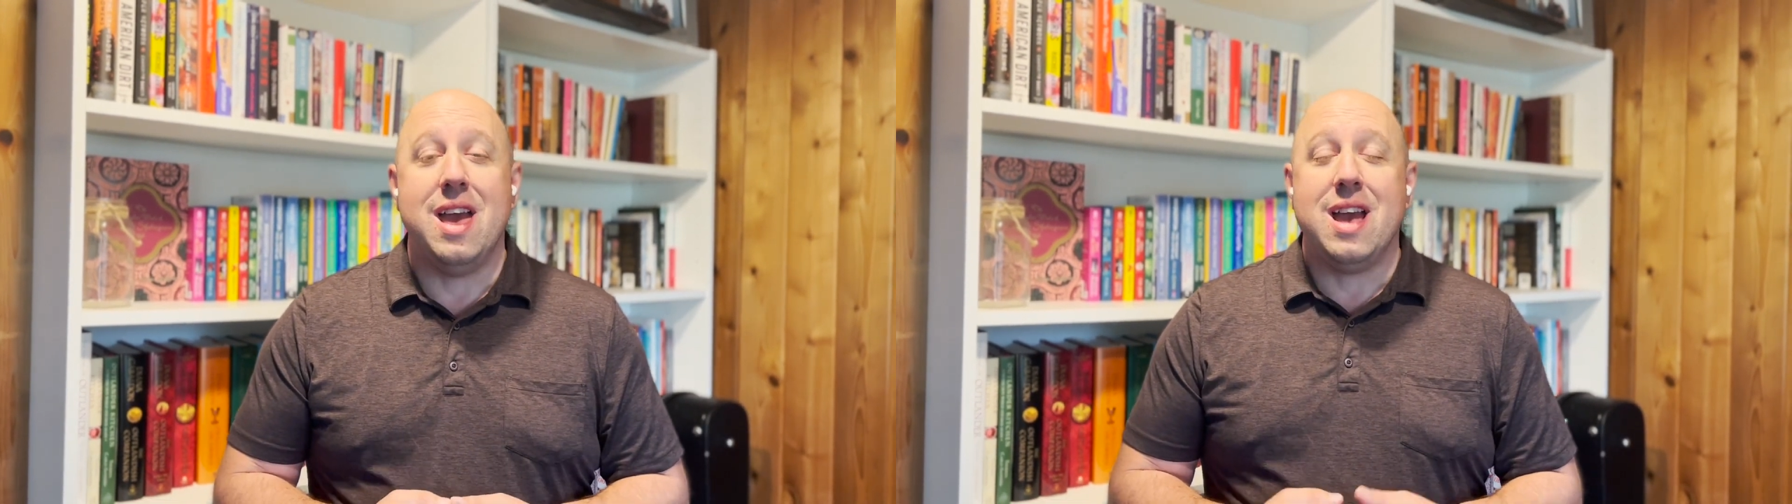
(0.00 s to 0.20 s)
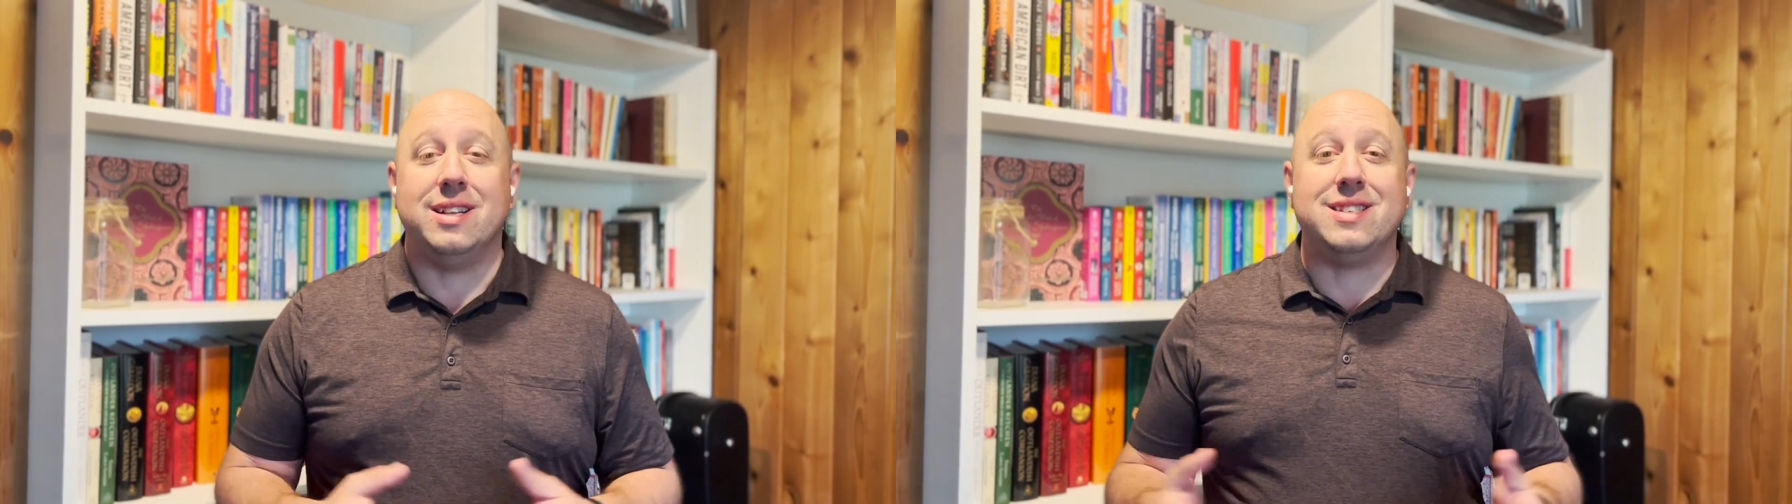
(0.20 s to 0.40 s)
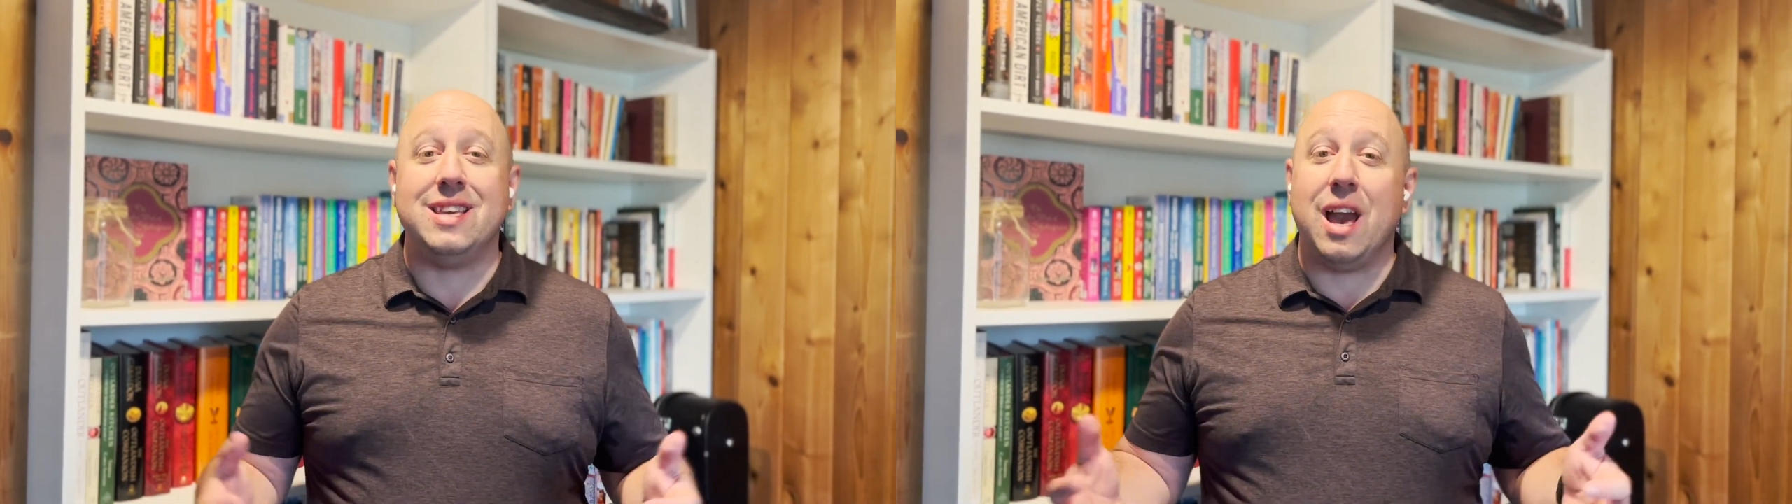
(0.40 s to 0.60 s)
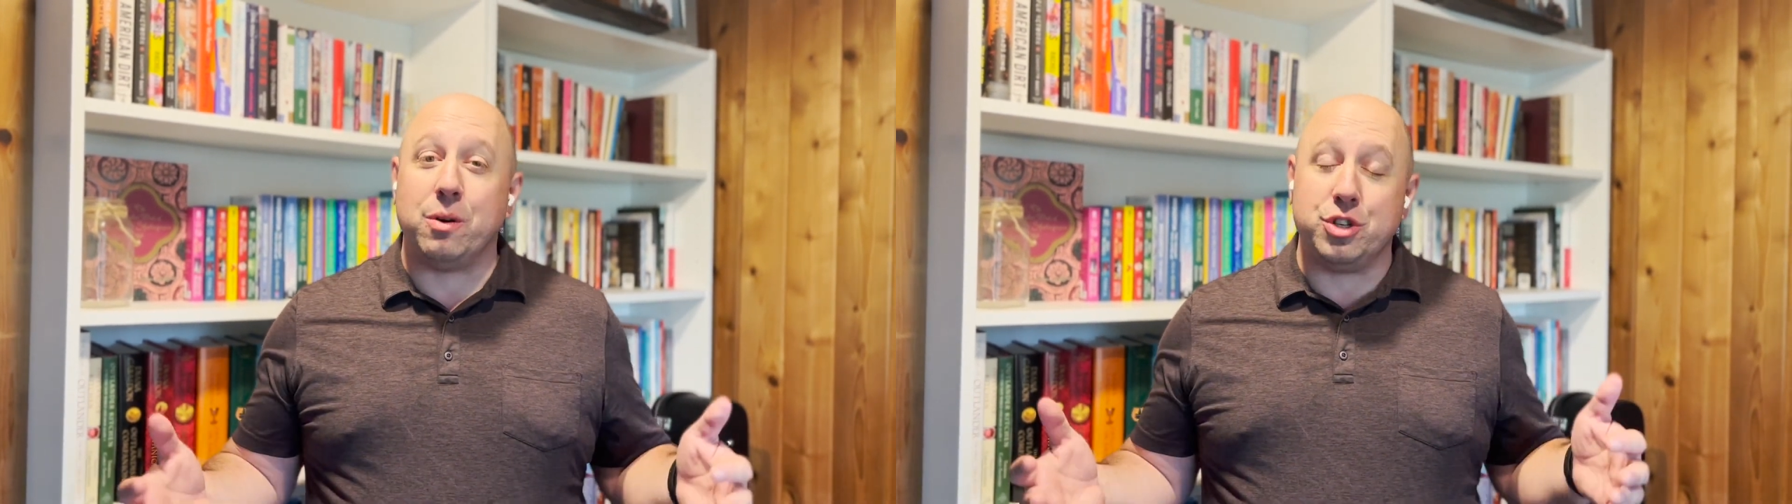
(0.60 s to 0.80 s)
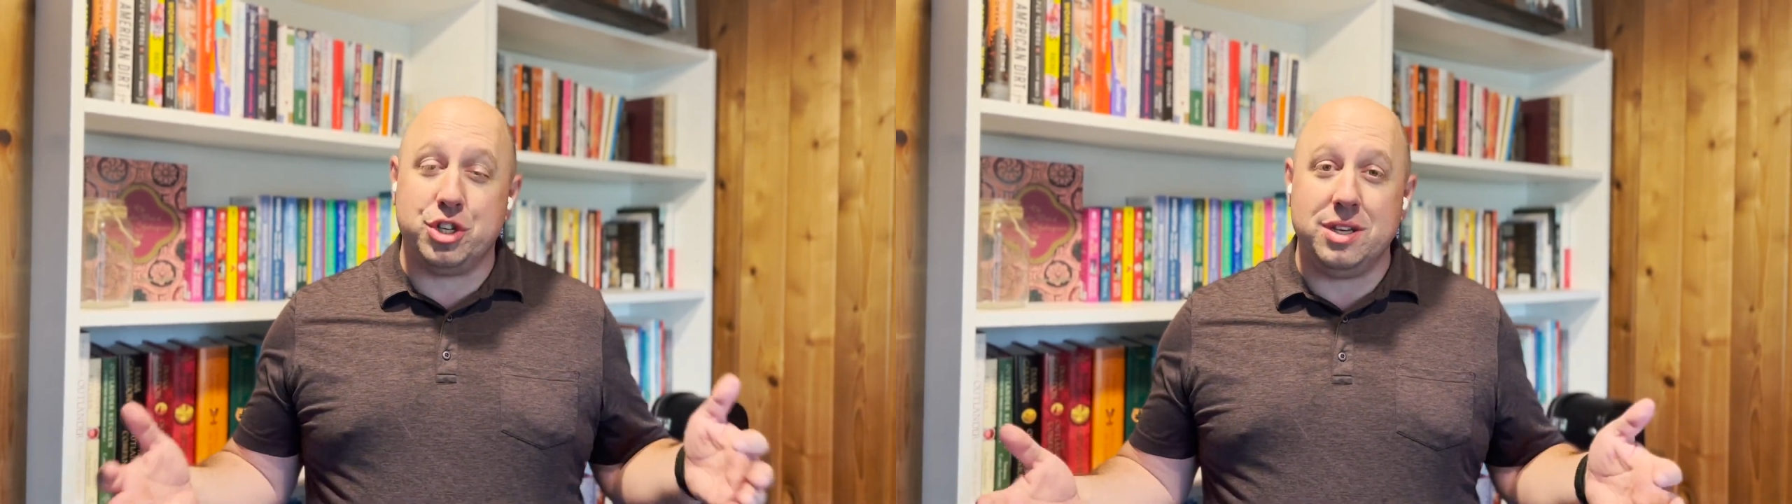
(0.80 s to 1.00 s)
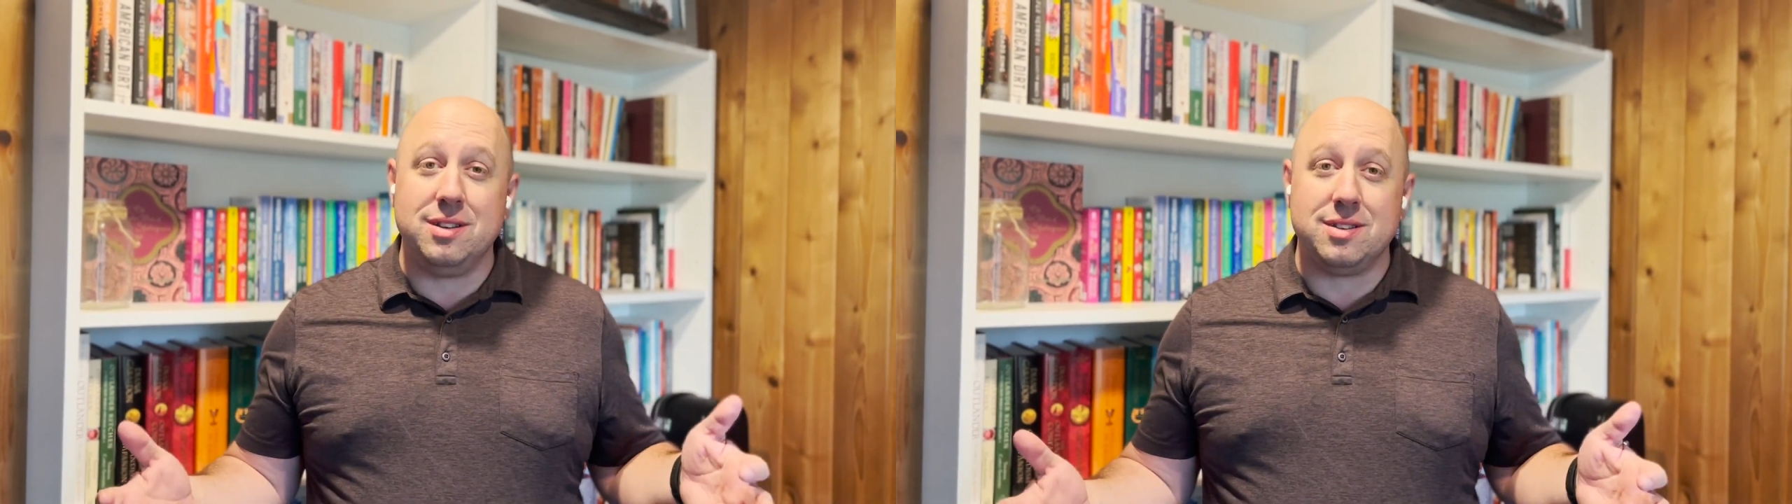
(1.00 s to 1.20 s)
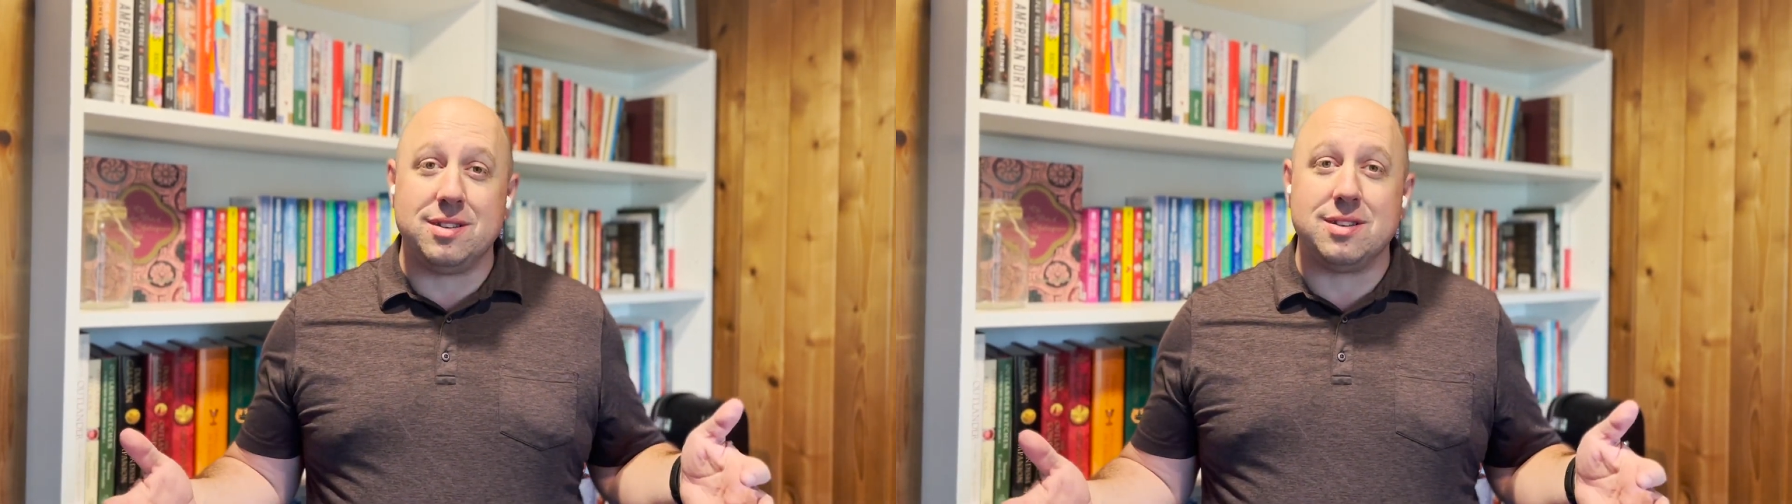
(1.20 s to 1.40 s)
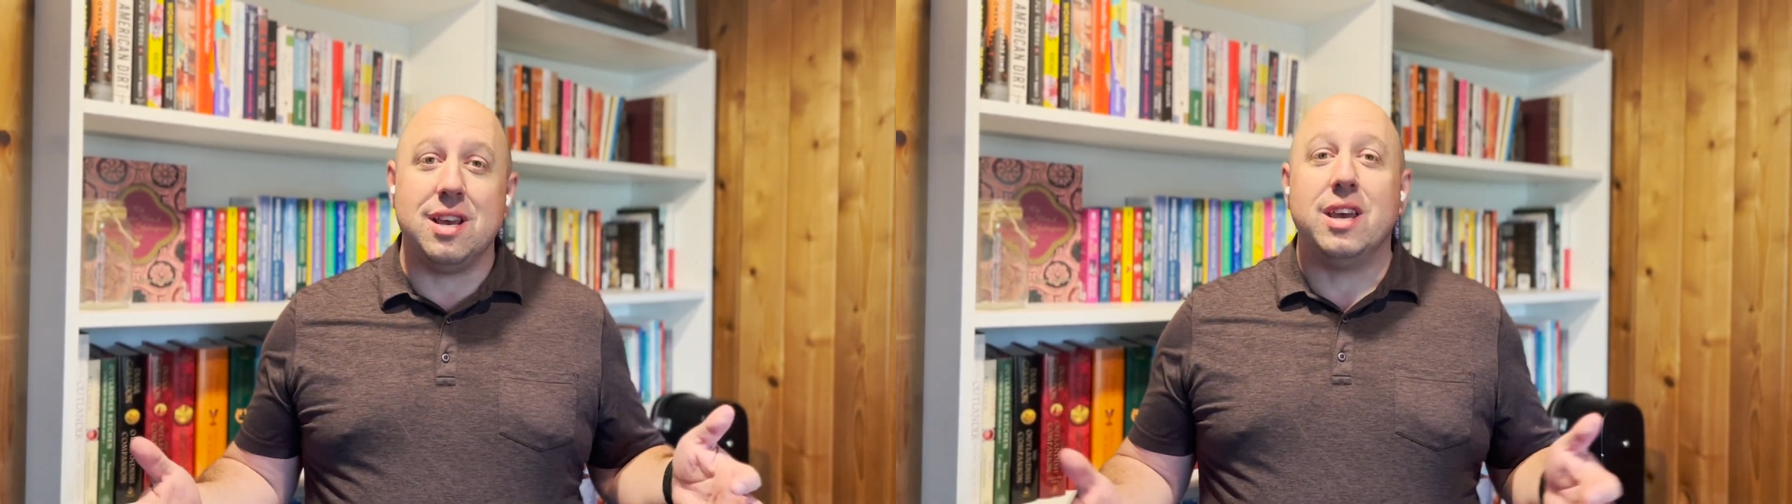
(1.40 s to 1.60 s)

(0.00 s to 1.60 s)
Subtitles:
and see how Jesus